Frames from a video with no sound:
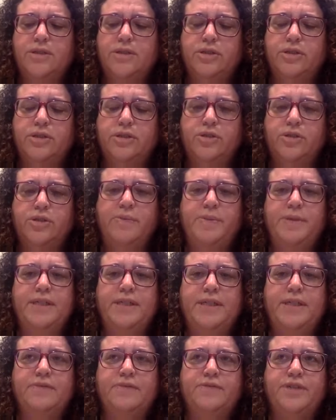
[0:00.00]
So
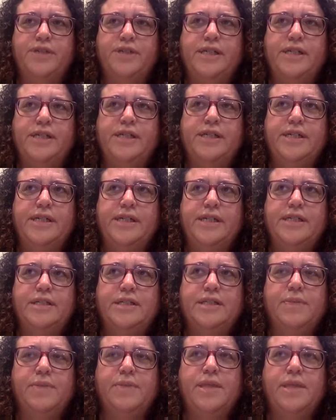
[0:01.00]
treatment is
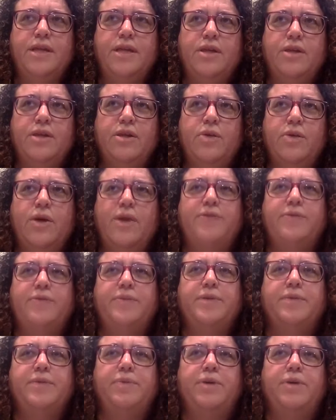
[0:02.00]
it's something that you have to
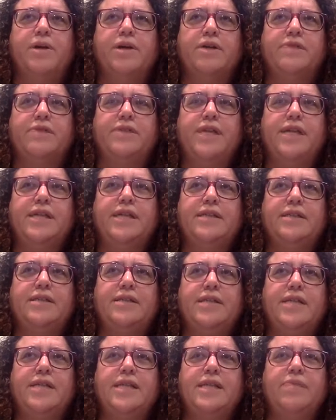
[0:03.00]
be a part of. And
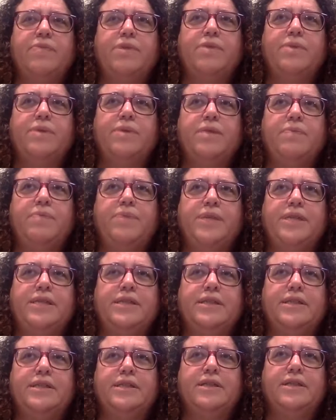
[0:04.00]
that's, I think, probably the
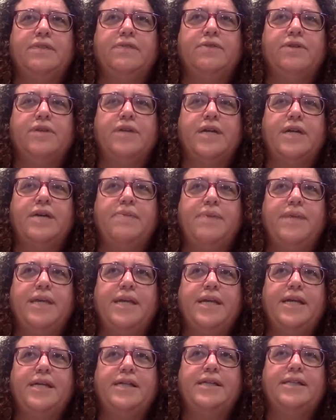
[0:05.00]
biggest discovery I
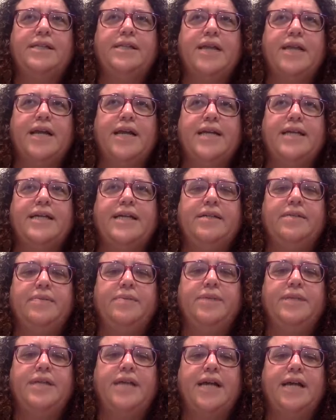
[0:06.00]
made, is that I need to
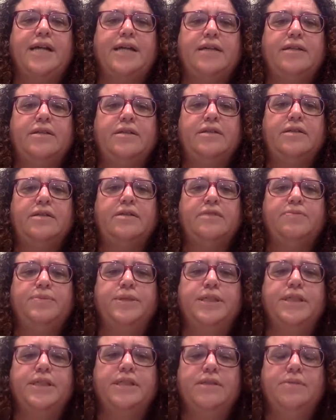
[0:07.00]
be an active
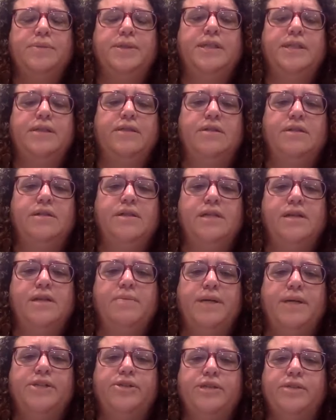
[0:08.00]
participant in
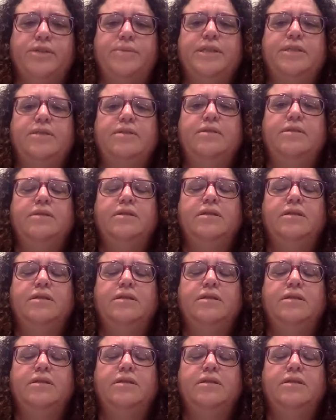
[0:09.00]
my treatment.